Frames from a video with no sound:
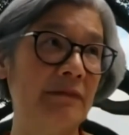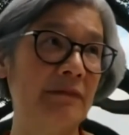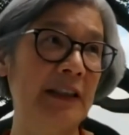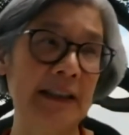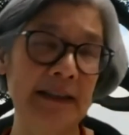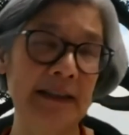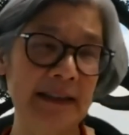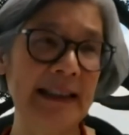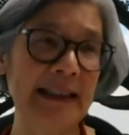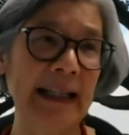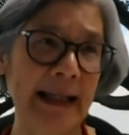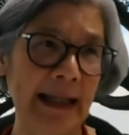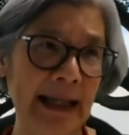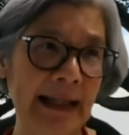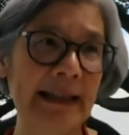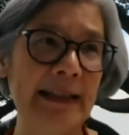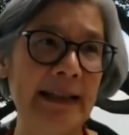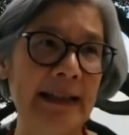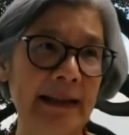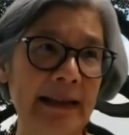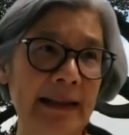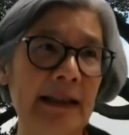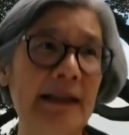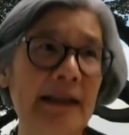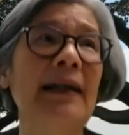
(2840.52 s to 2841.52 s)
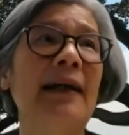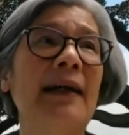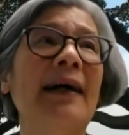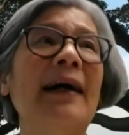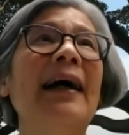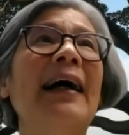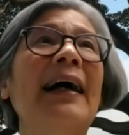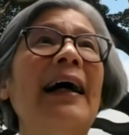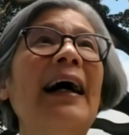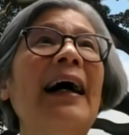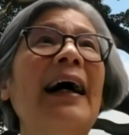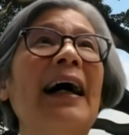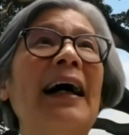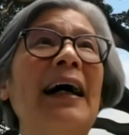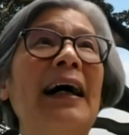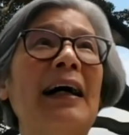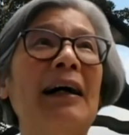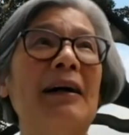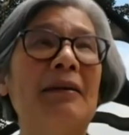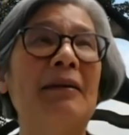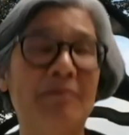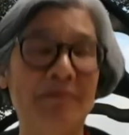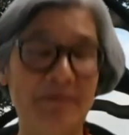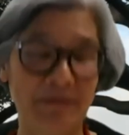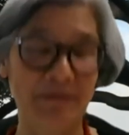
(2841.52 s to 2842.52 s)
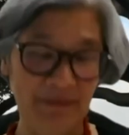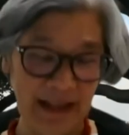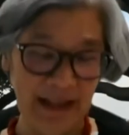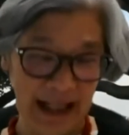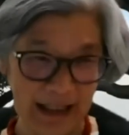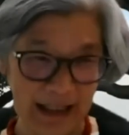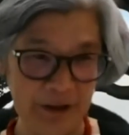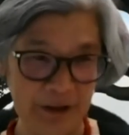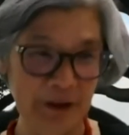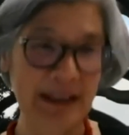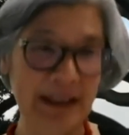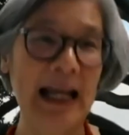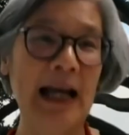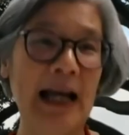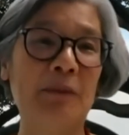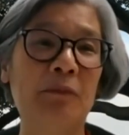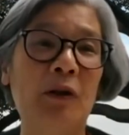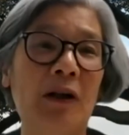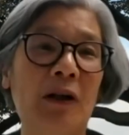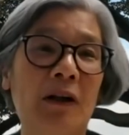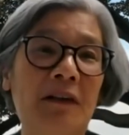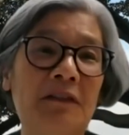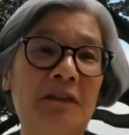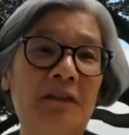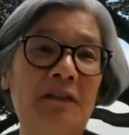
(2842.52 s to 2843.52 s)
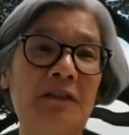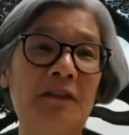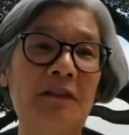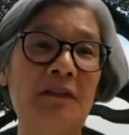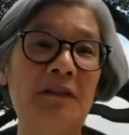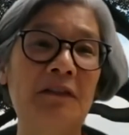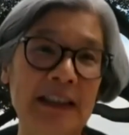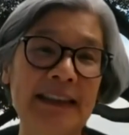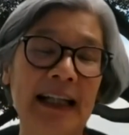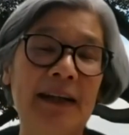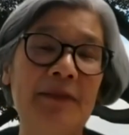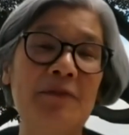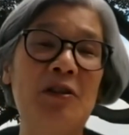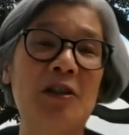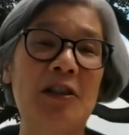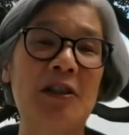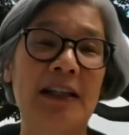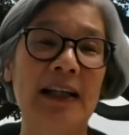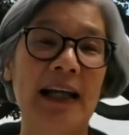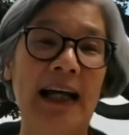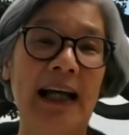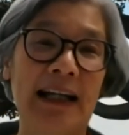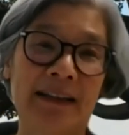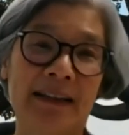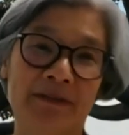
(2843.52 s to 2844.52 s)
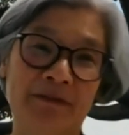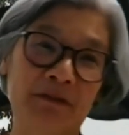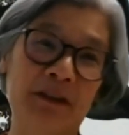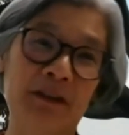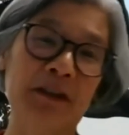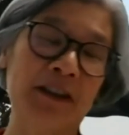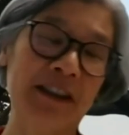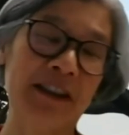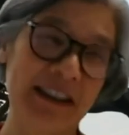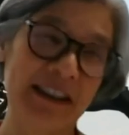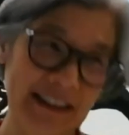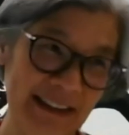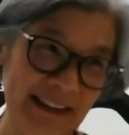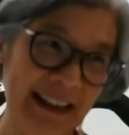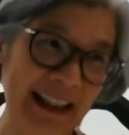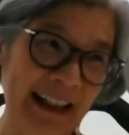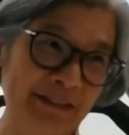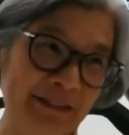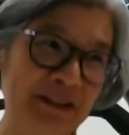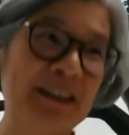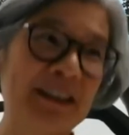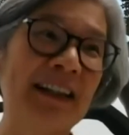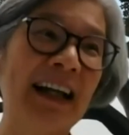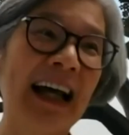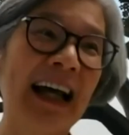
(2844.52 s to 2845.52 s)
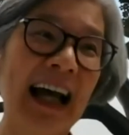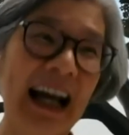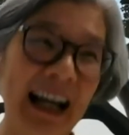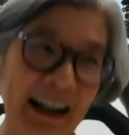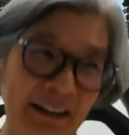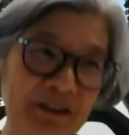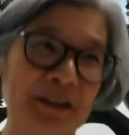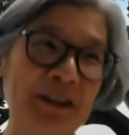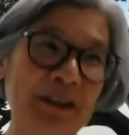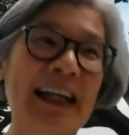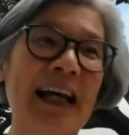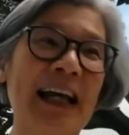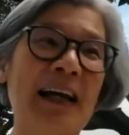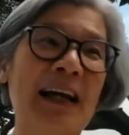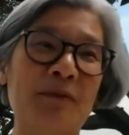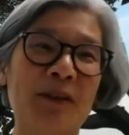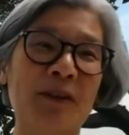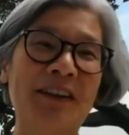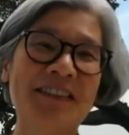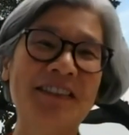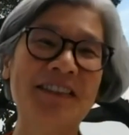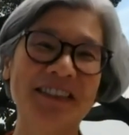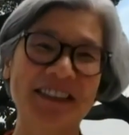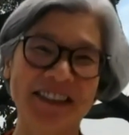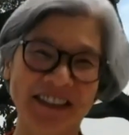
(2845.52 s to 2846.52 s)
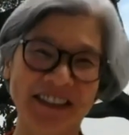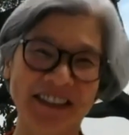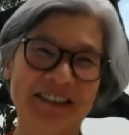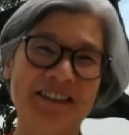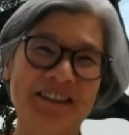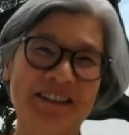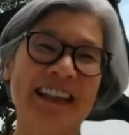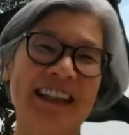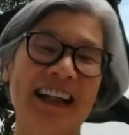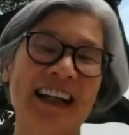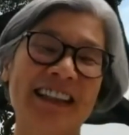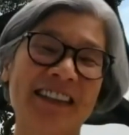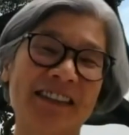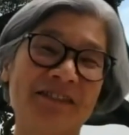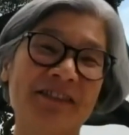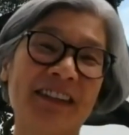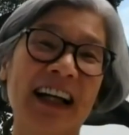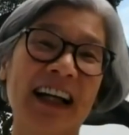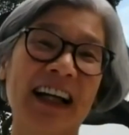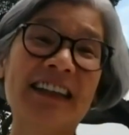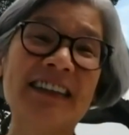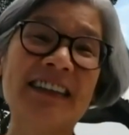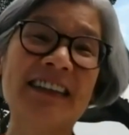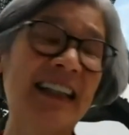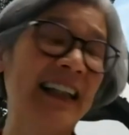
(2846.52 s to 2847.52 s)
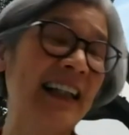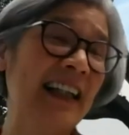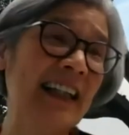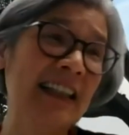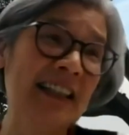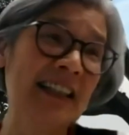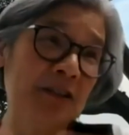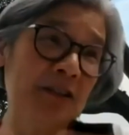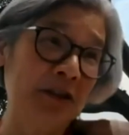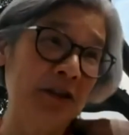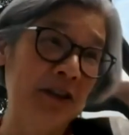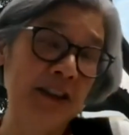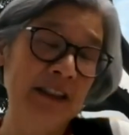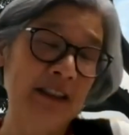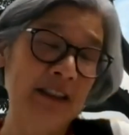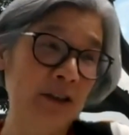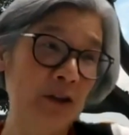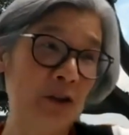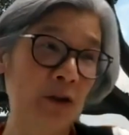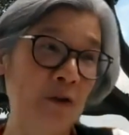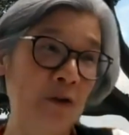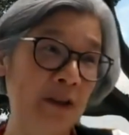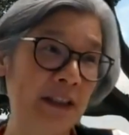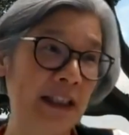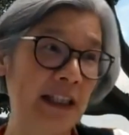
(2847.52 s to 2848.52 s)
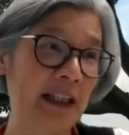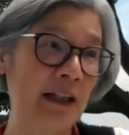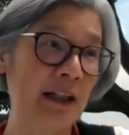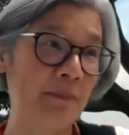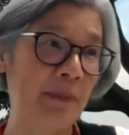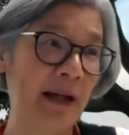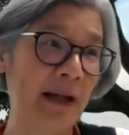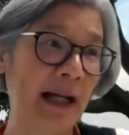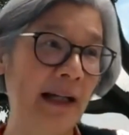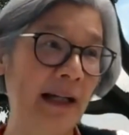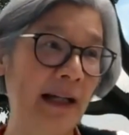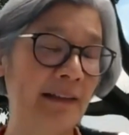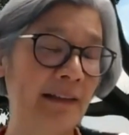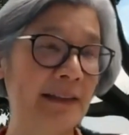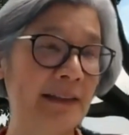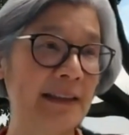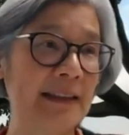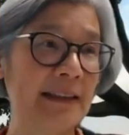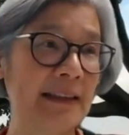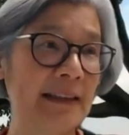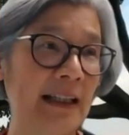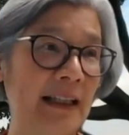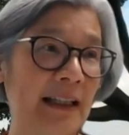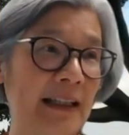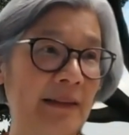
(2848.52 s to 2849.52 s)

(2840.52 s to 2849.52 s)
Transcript: didn't say anything. Had her camera off. This time she did have to have her camera on to show the artifact. She was just talking about